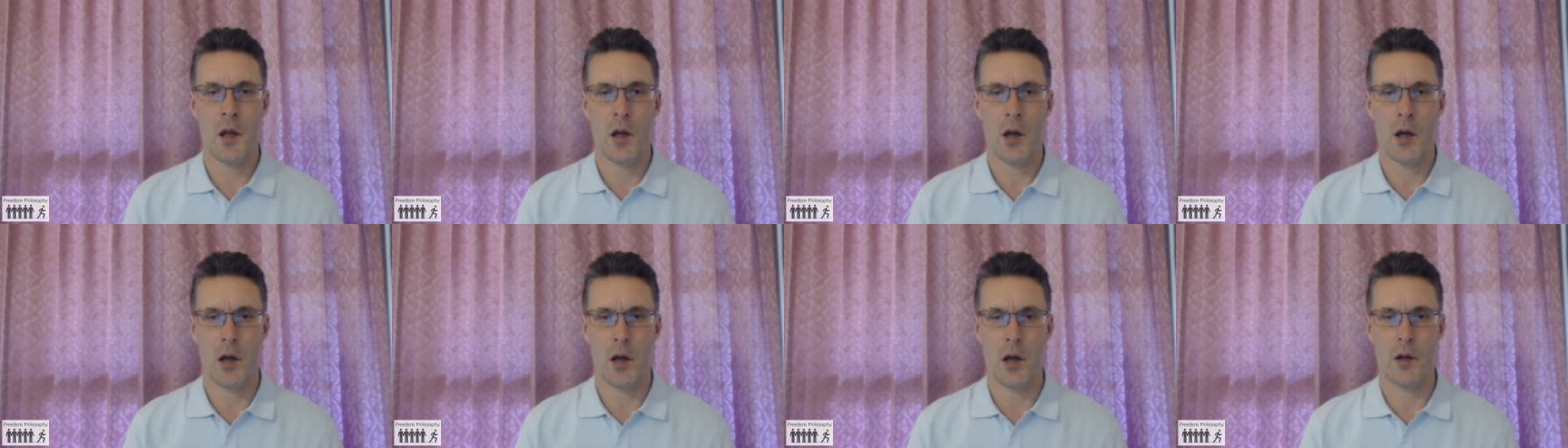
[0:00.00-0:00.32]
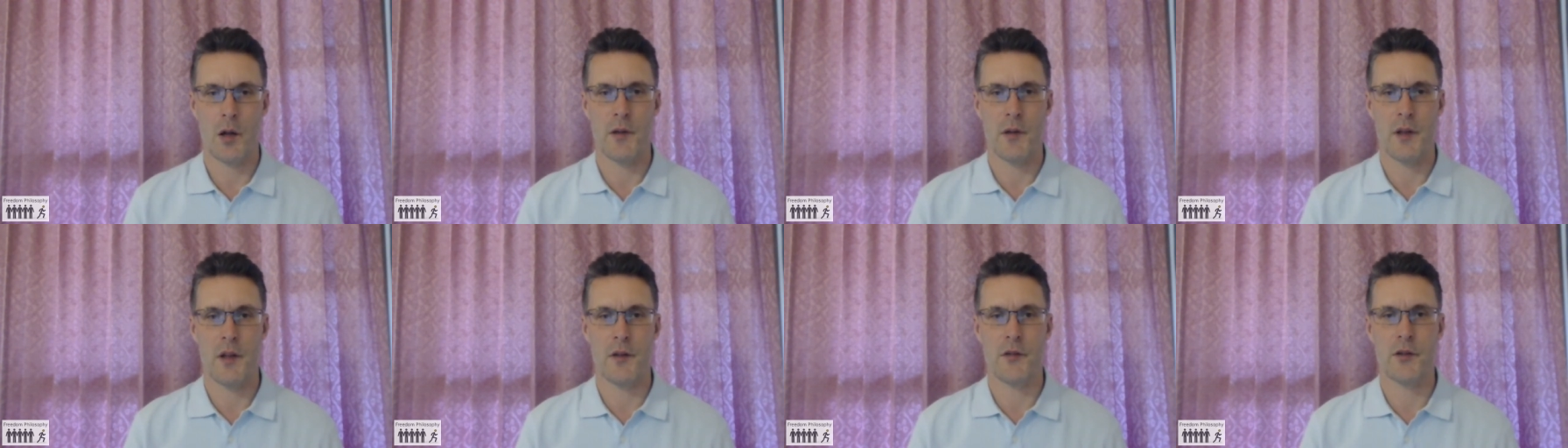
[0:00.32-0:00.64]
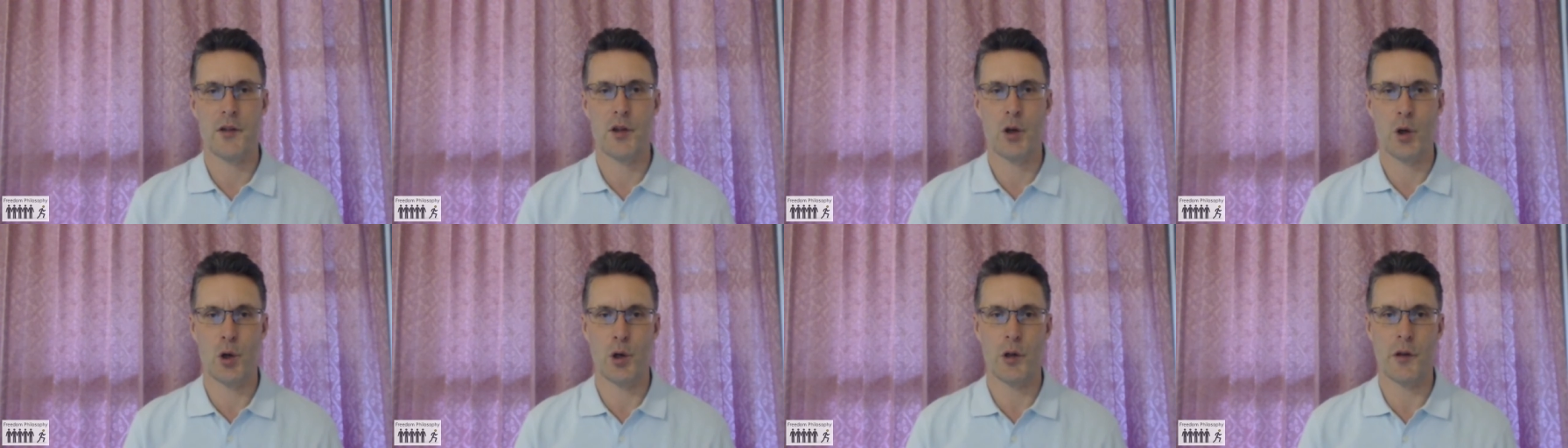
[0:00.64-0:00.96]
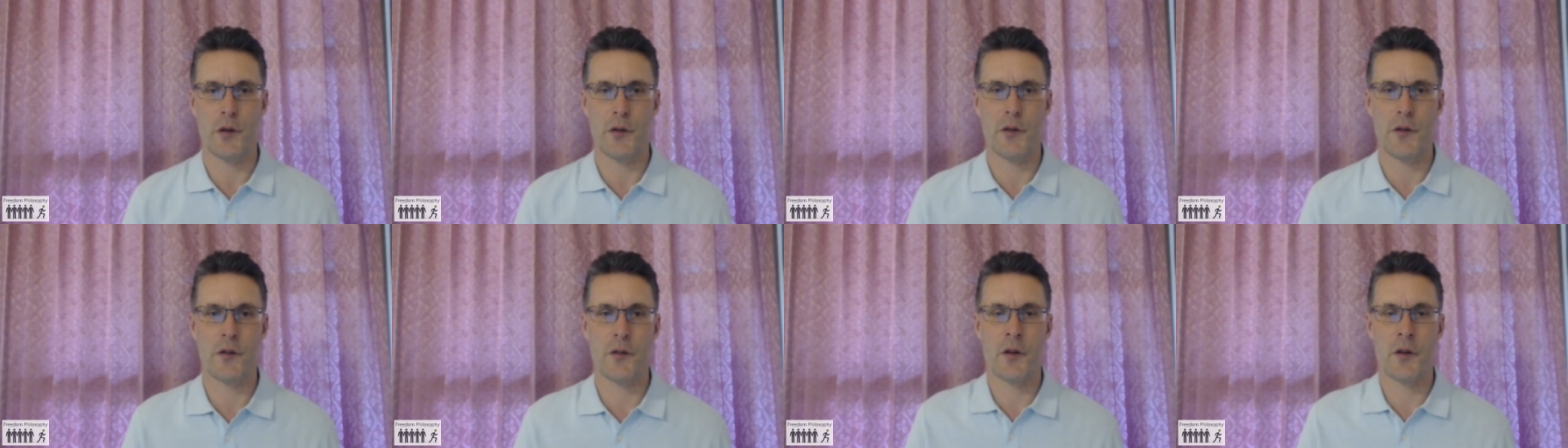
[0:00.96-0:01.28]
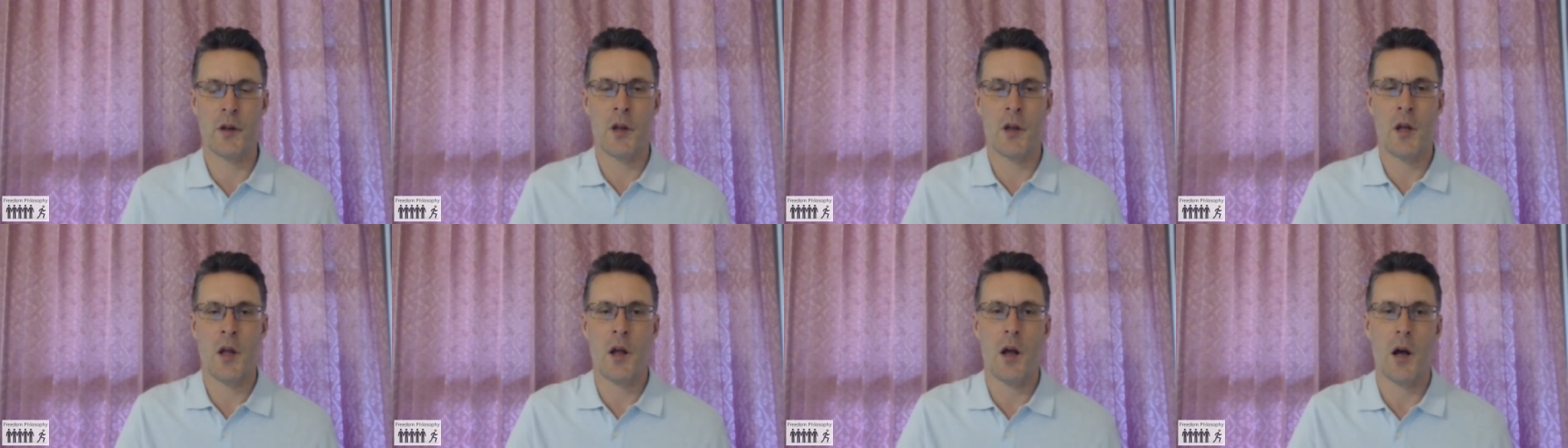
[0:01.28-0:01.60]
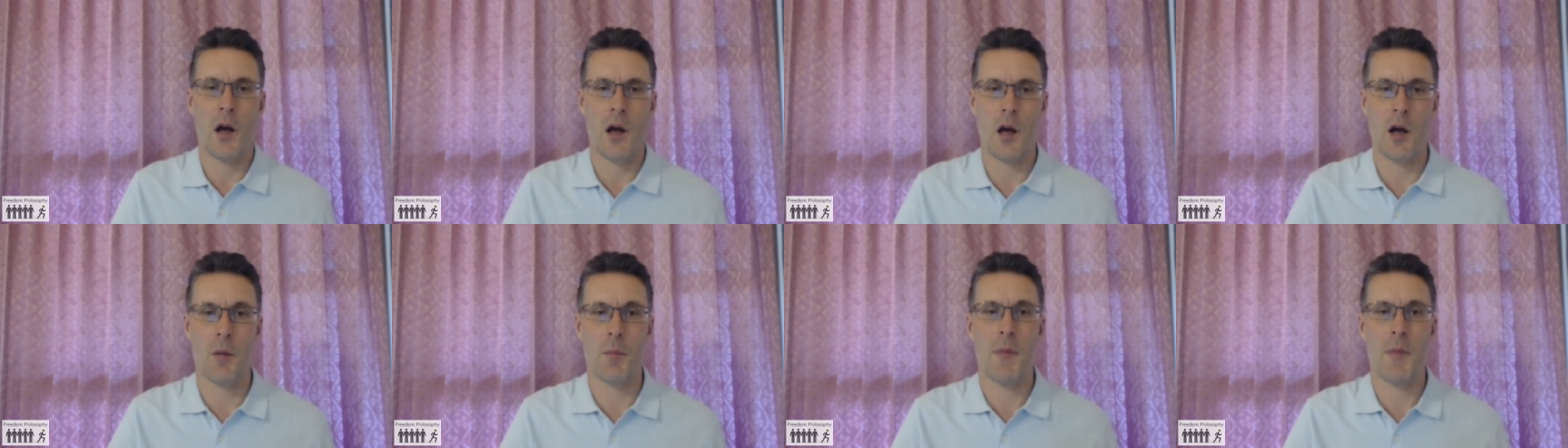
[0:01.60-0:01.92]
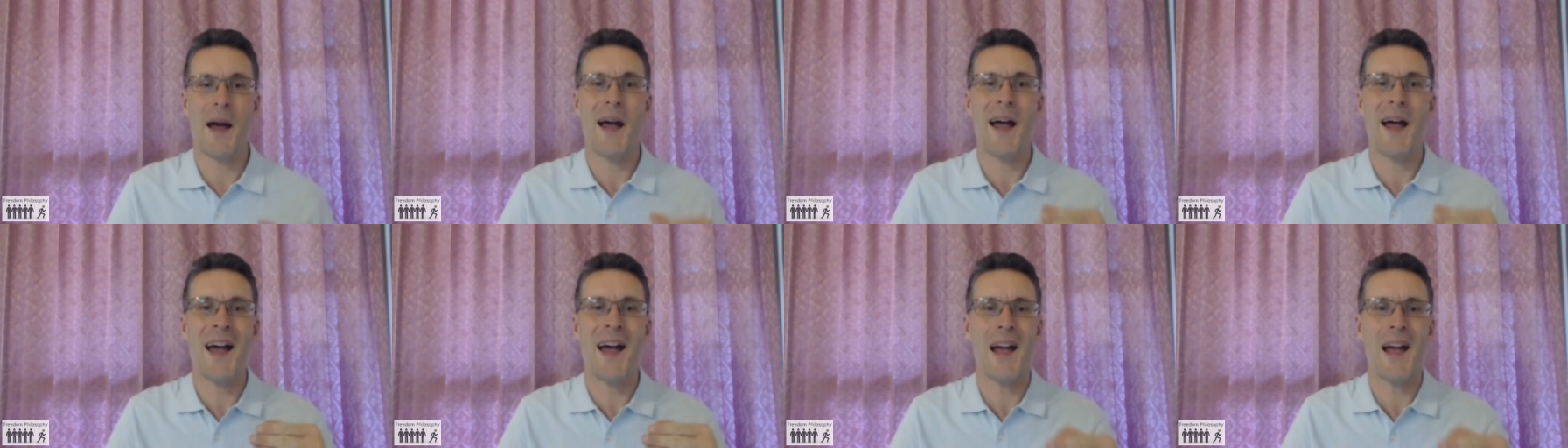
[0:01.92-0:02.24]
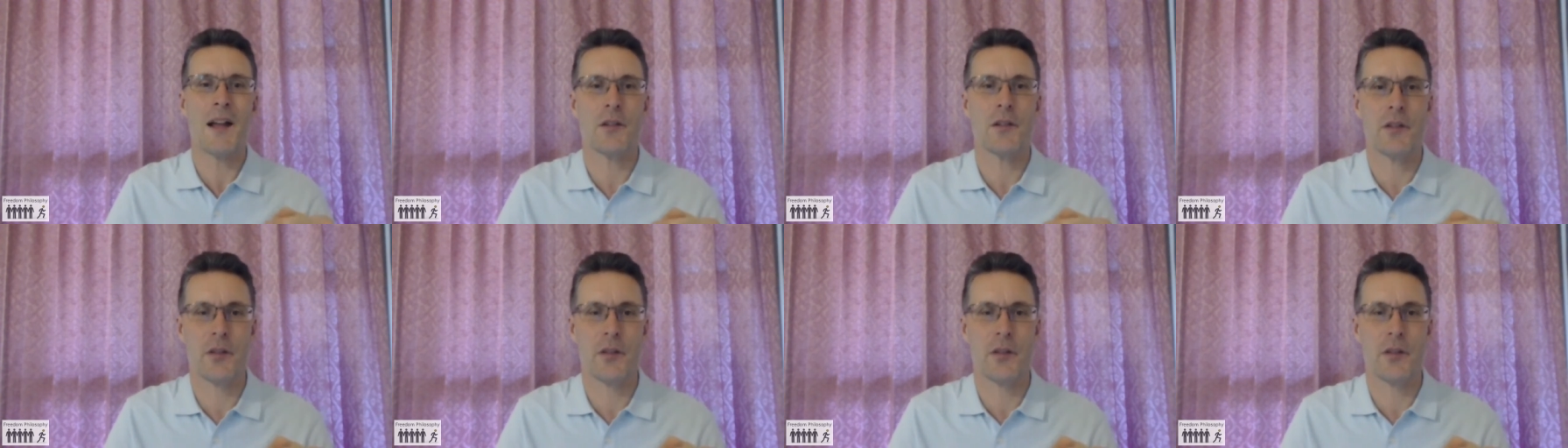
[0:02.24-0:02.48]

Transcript: uh, these goods um, at